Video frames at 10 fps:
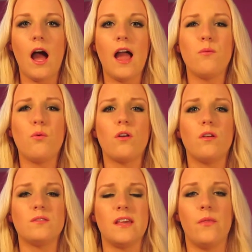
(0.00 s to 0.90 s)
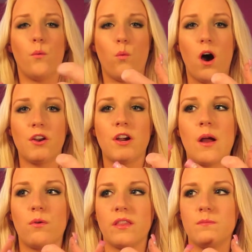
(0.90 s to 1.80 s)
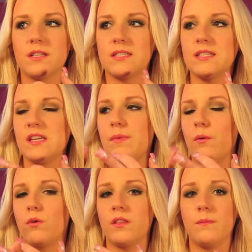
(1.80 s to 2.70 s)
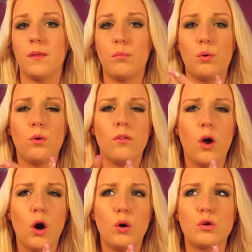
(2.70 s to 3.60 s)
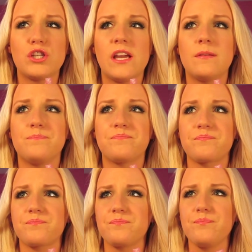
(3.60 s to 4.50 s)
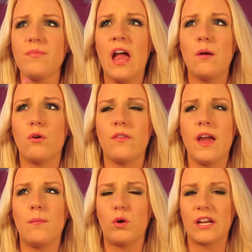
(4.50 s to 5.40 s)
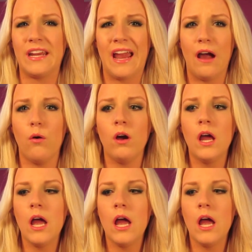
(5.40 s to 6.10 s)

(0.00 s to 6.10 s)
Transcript: I wore those in the water. I wore them to sleep. I wore them in the pool, the ocean. I wore them working out.